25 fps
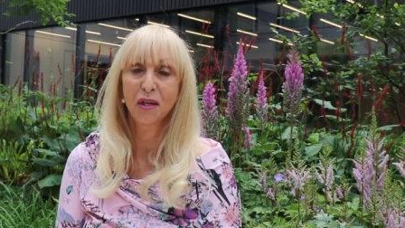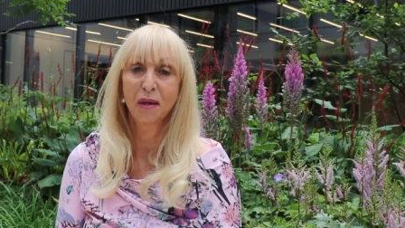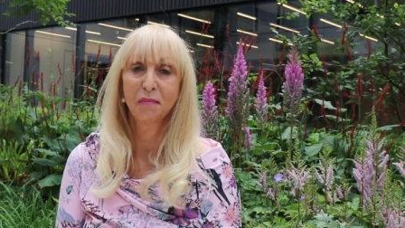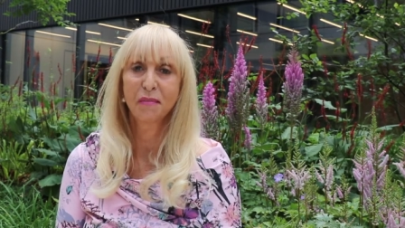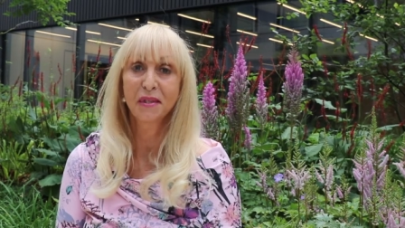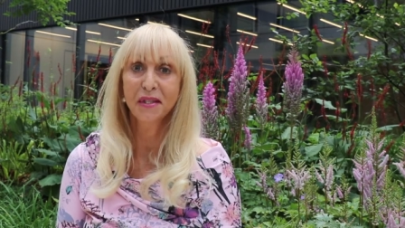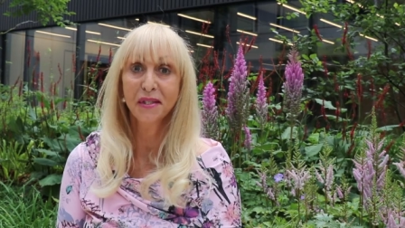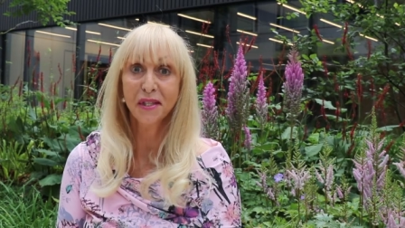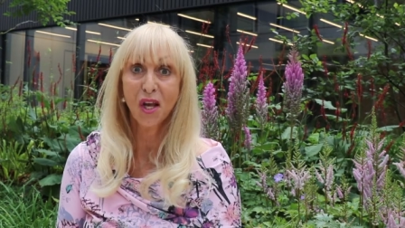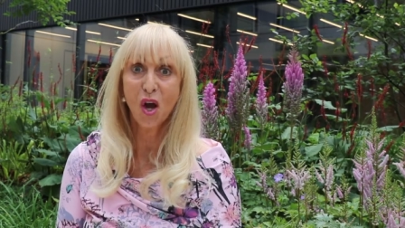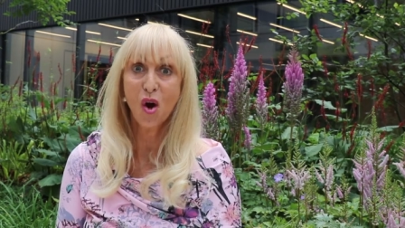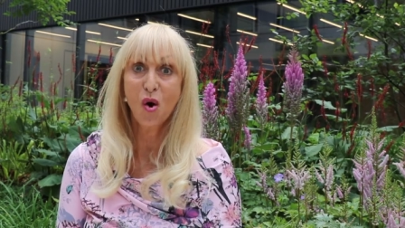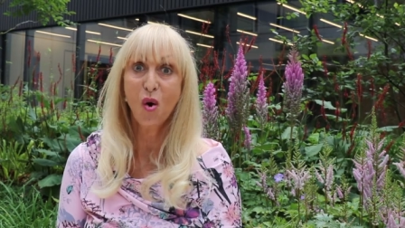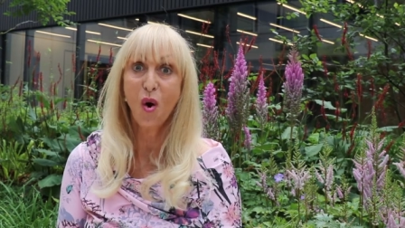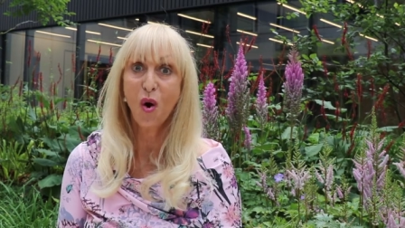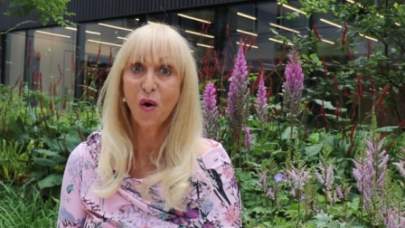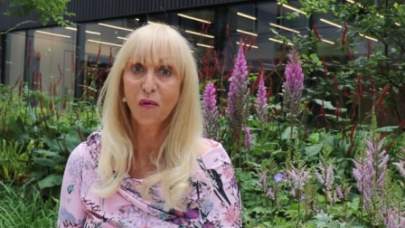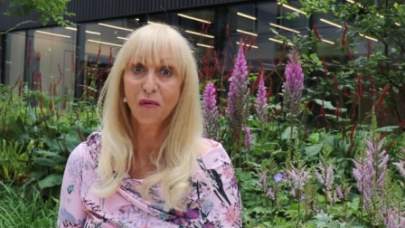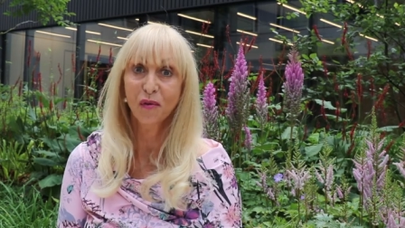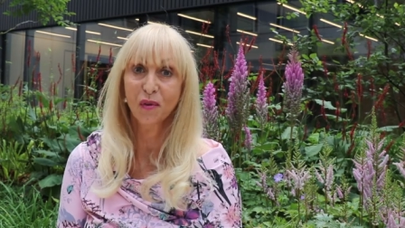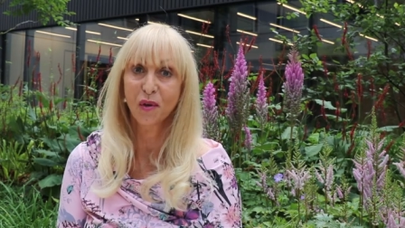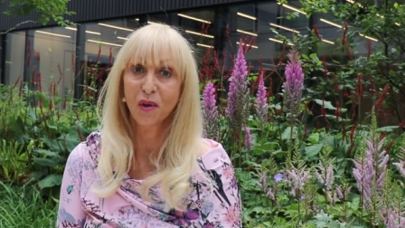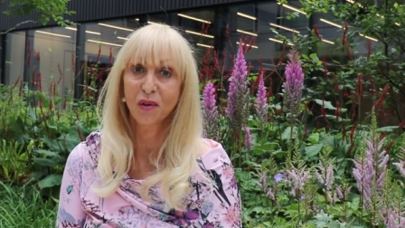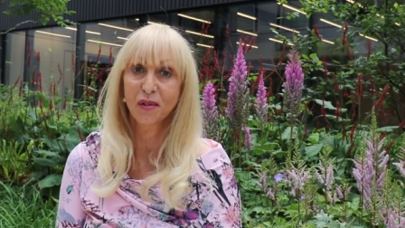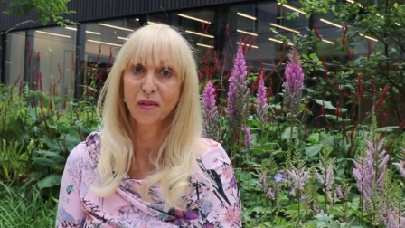I'm so
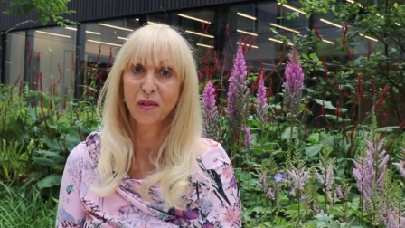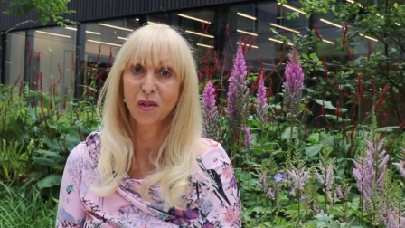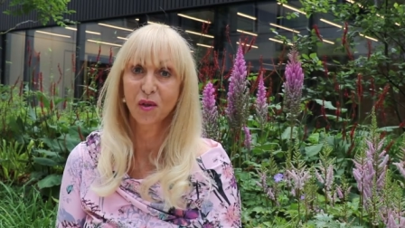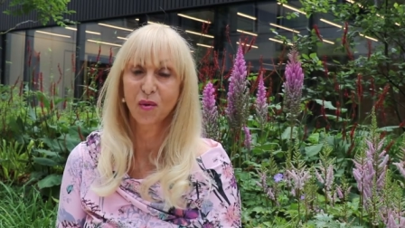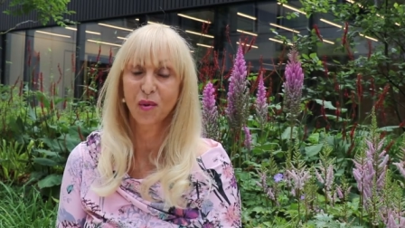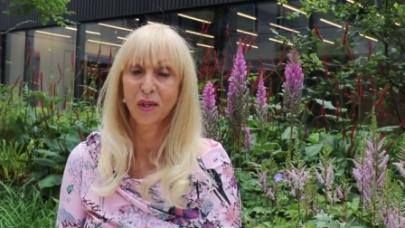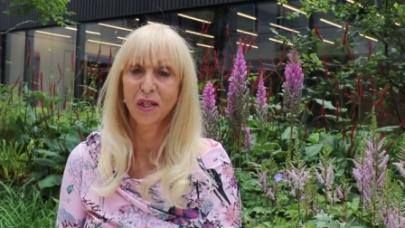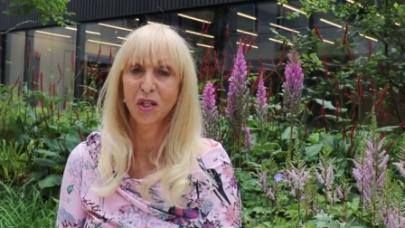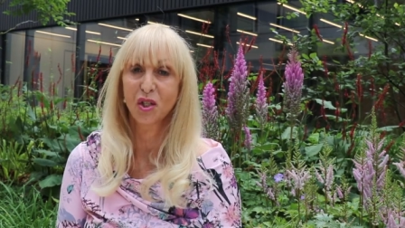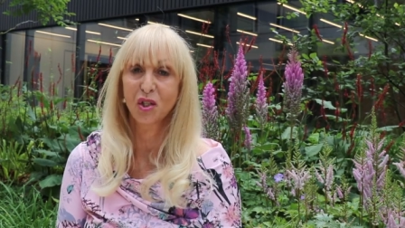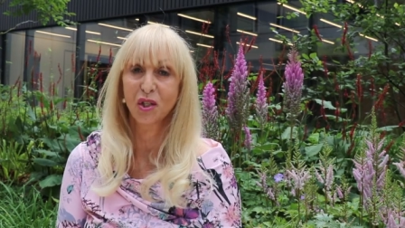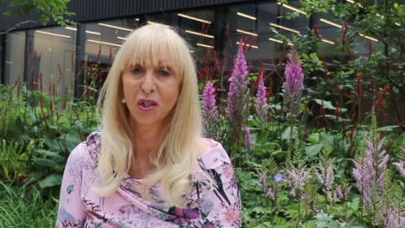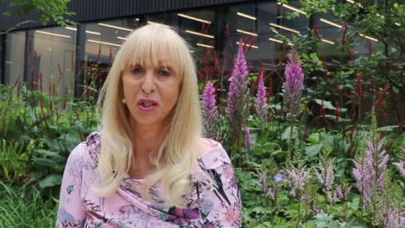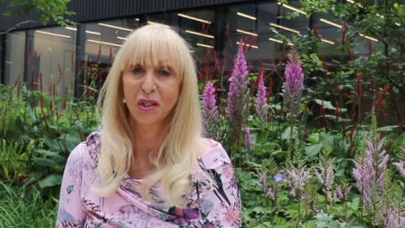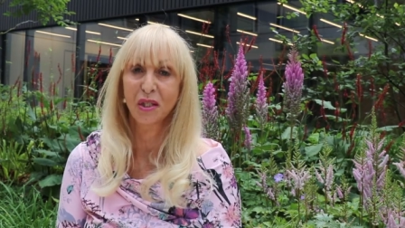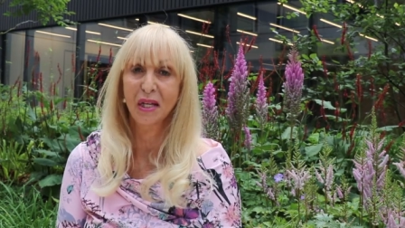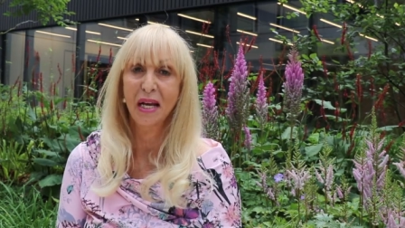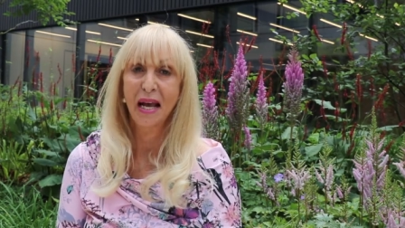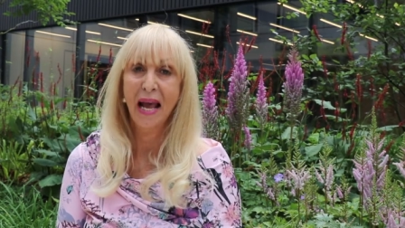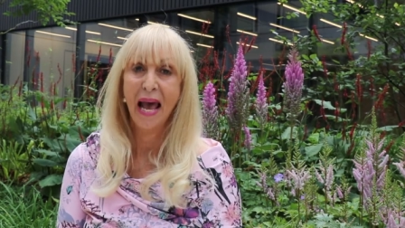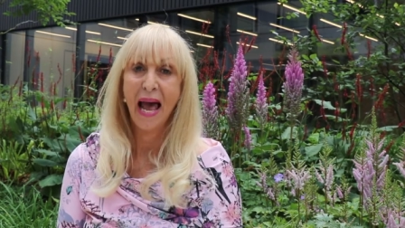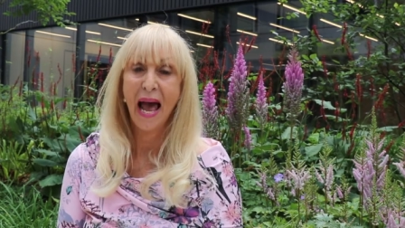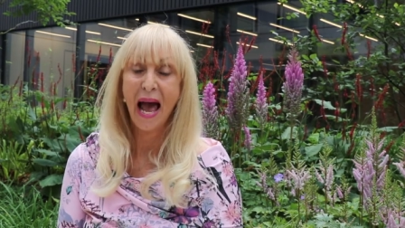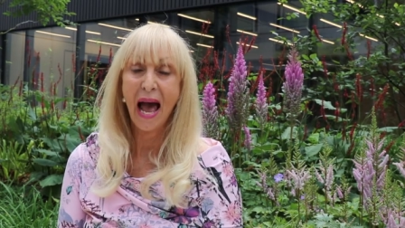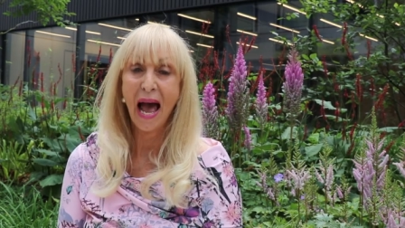often asked the question,
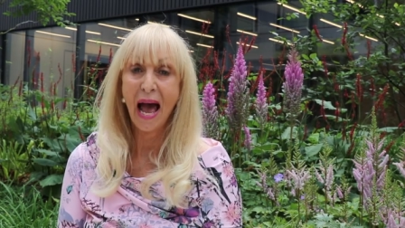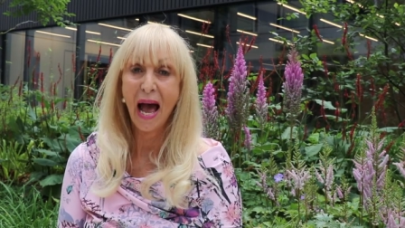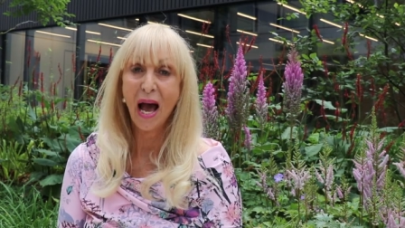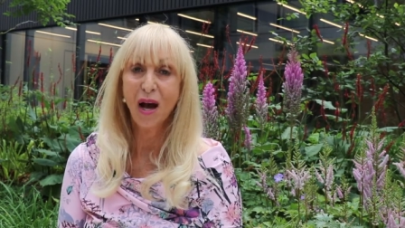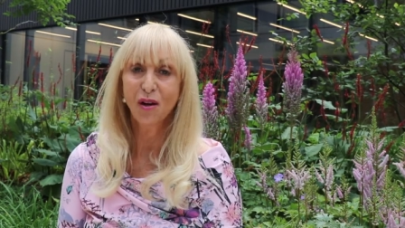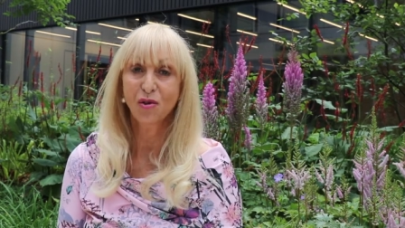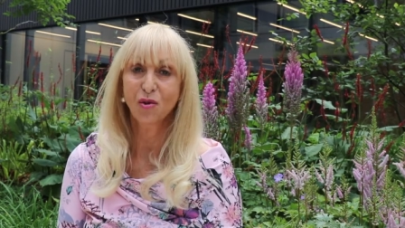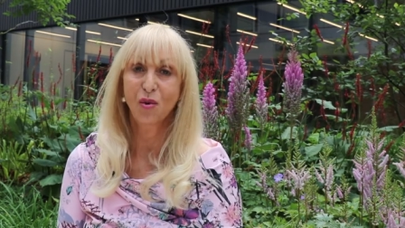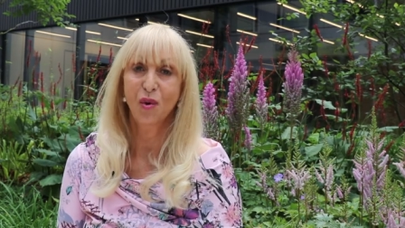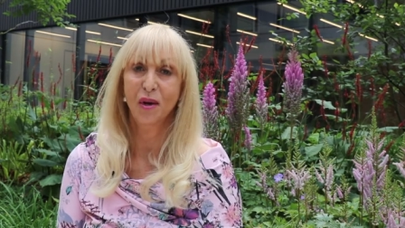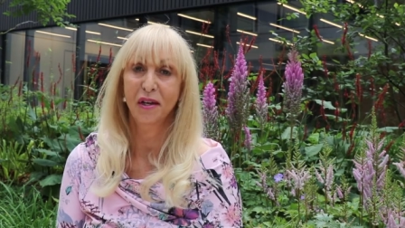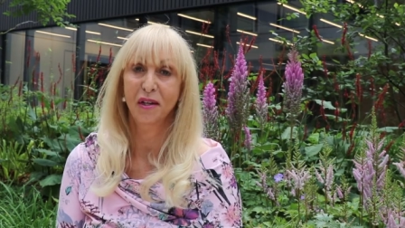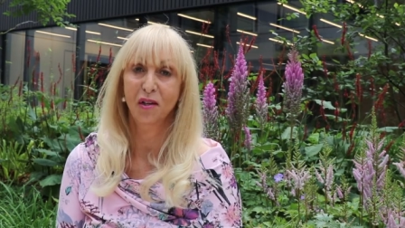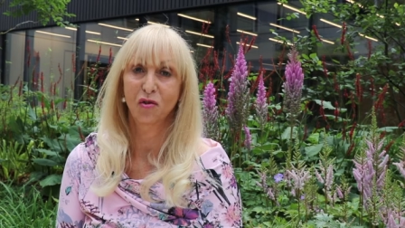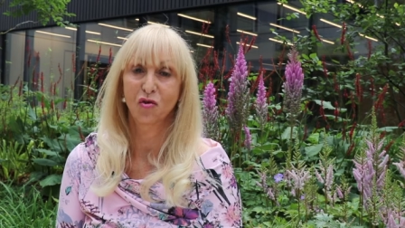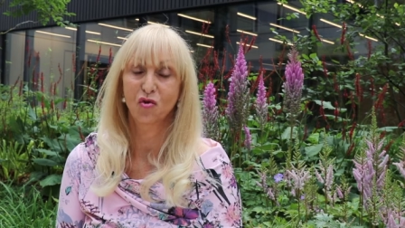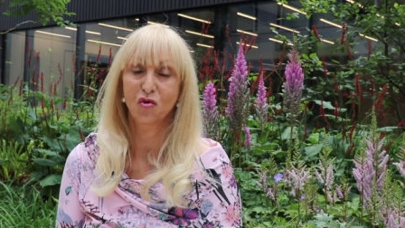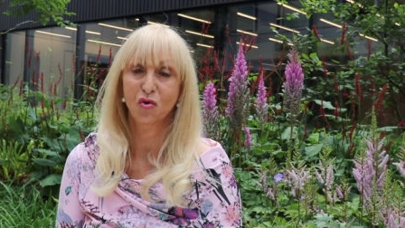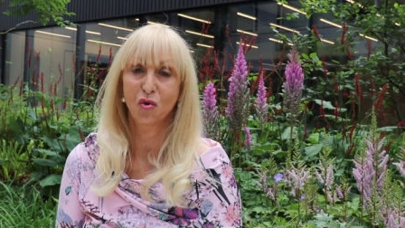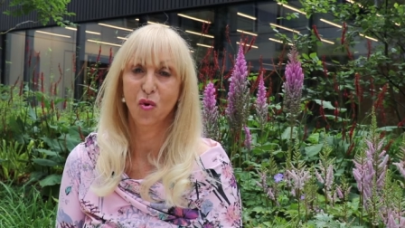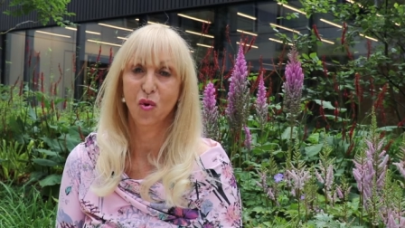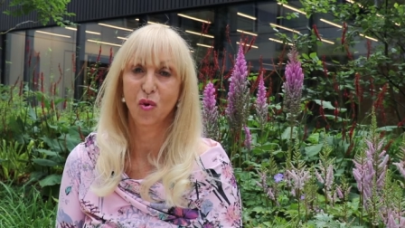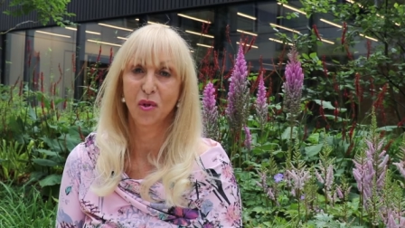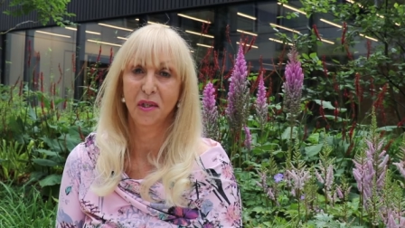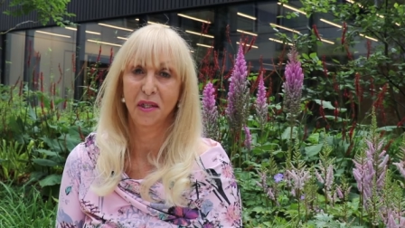how do I
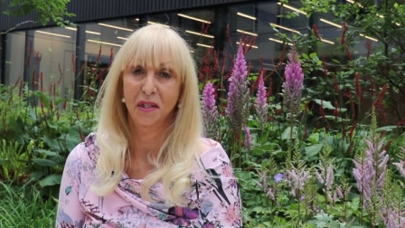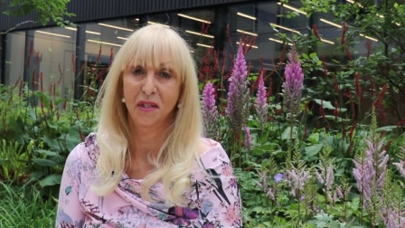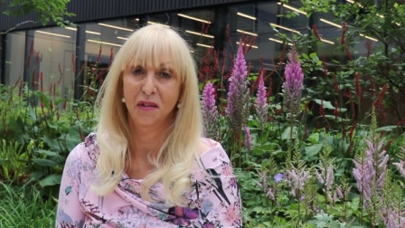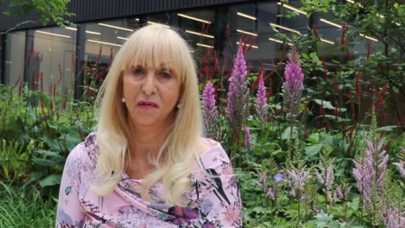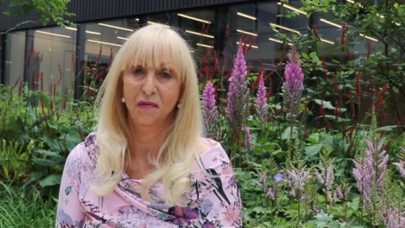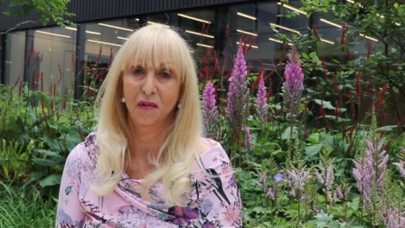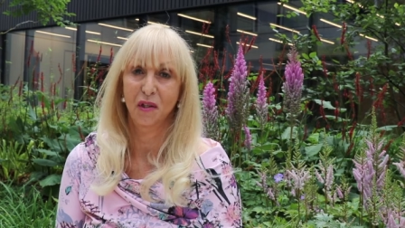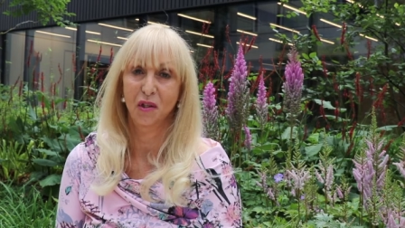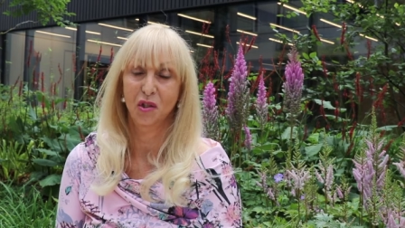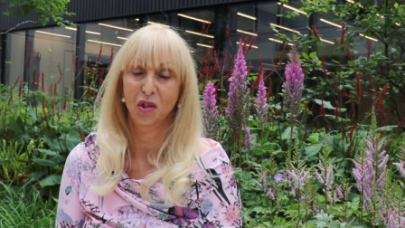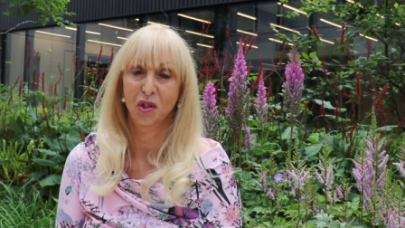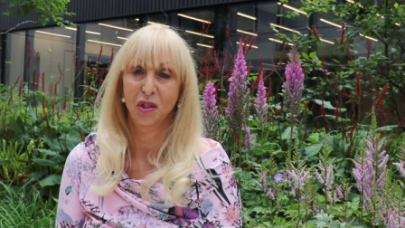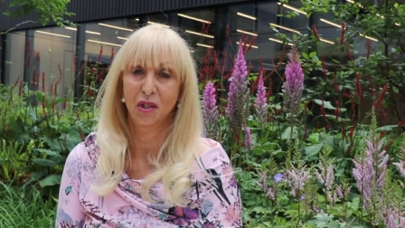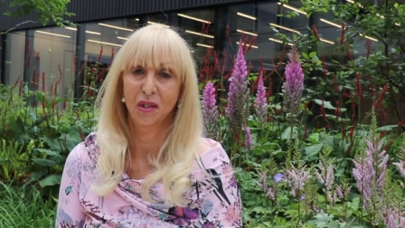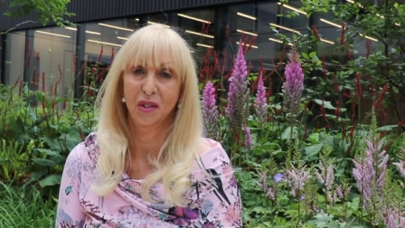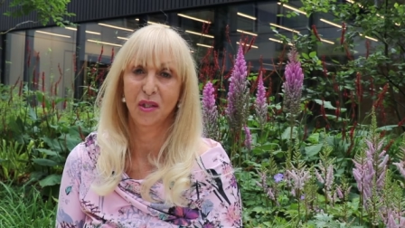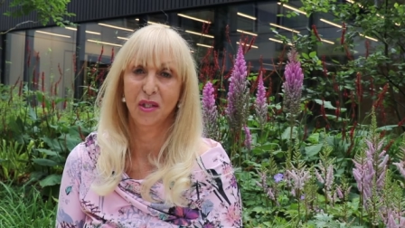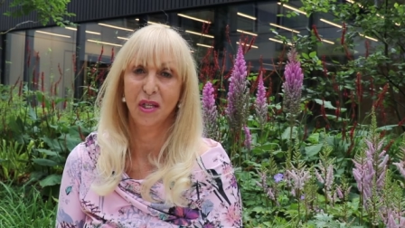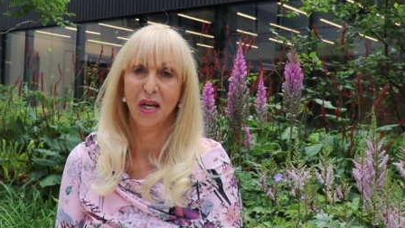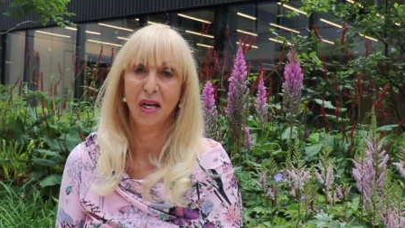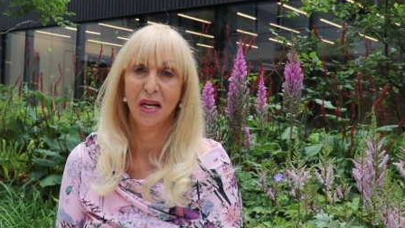control these flushes?